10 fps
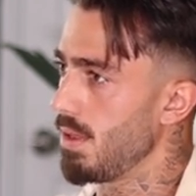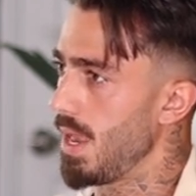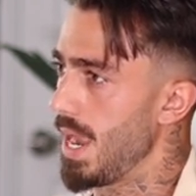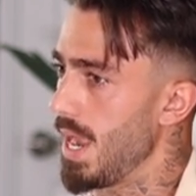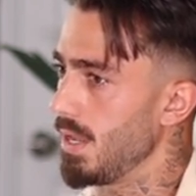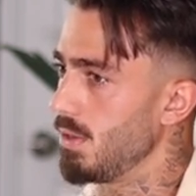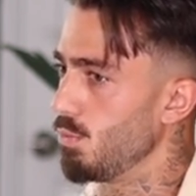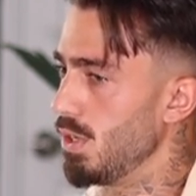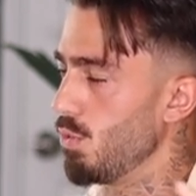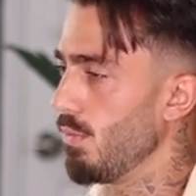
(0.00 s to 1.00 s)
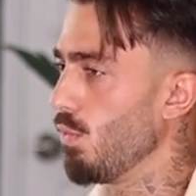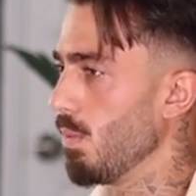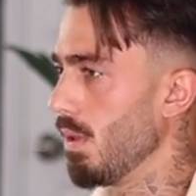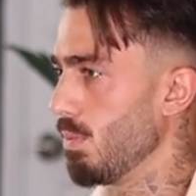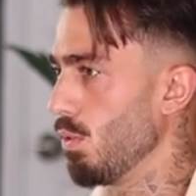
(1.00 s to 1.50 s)
And we do a
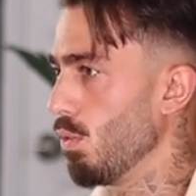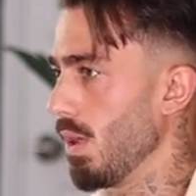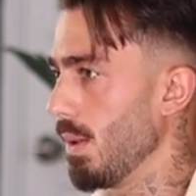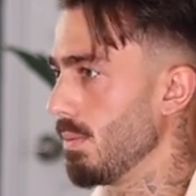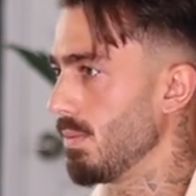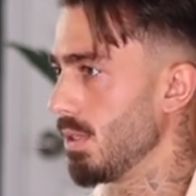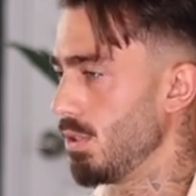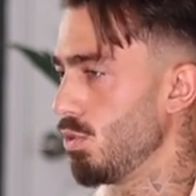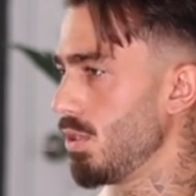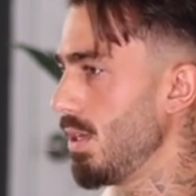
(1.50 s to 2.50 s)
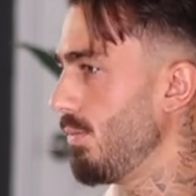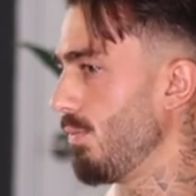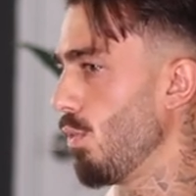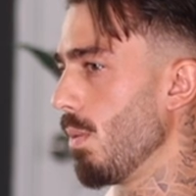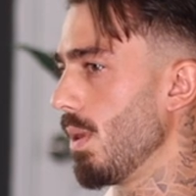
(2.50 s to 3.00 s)
4-month program, because usually
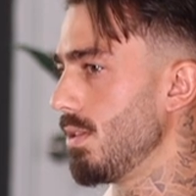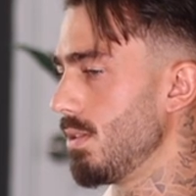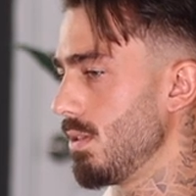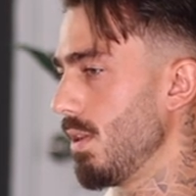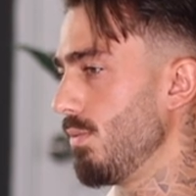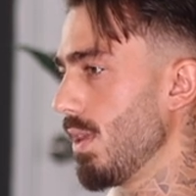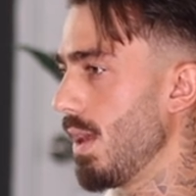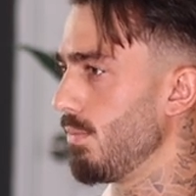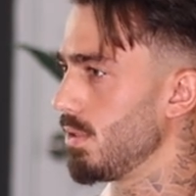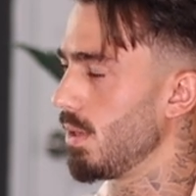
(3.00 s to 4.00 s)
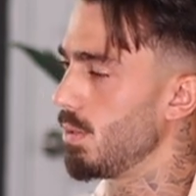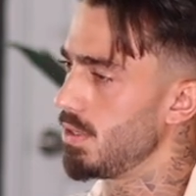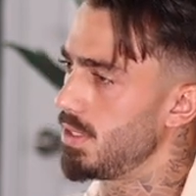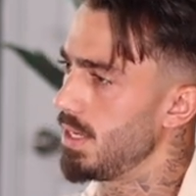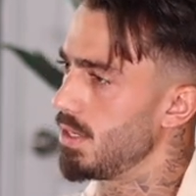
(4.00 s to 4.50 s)
4 months is enough time for someone
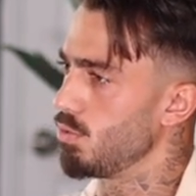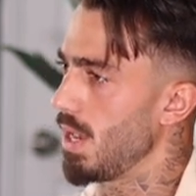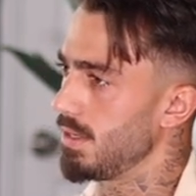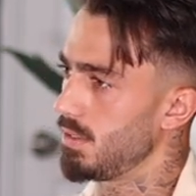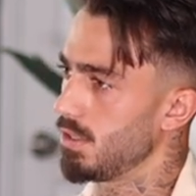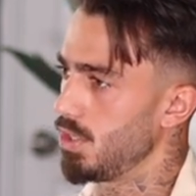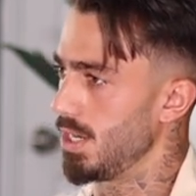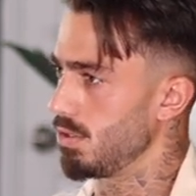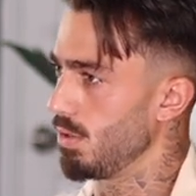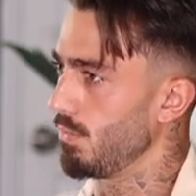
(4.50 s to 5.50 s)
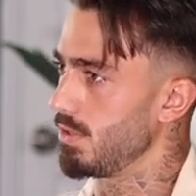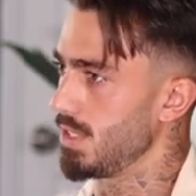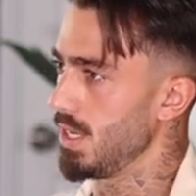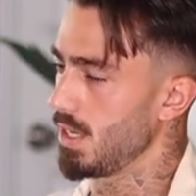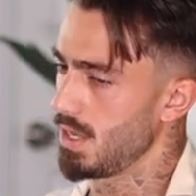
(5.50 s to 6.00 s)
to see a drastic change in their
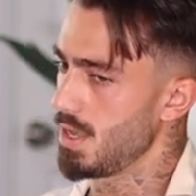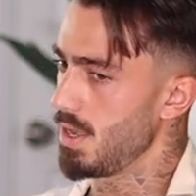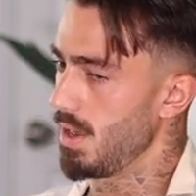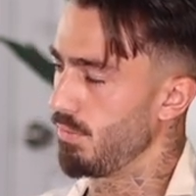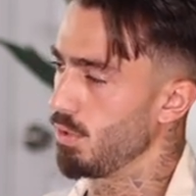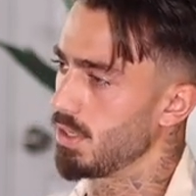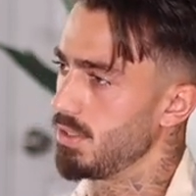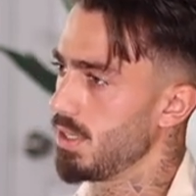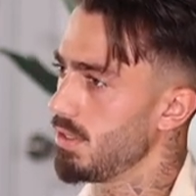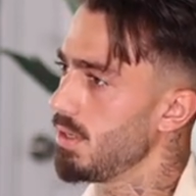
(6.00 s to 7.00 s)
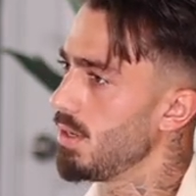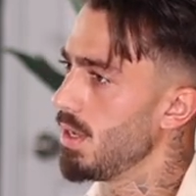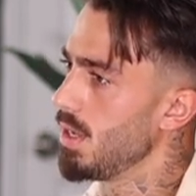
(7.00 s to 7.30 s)
physique if they're consistent.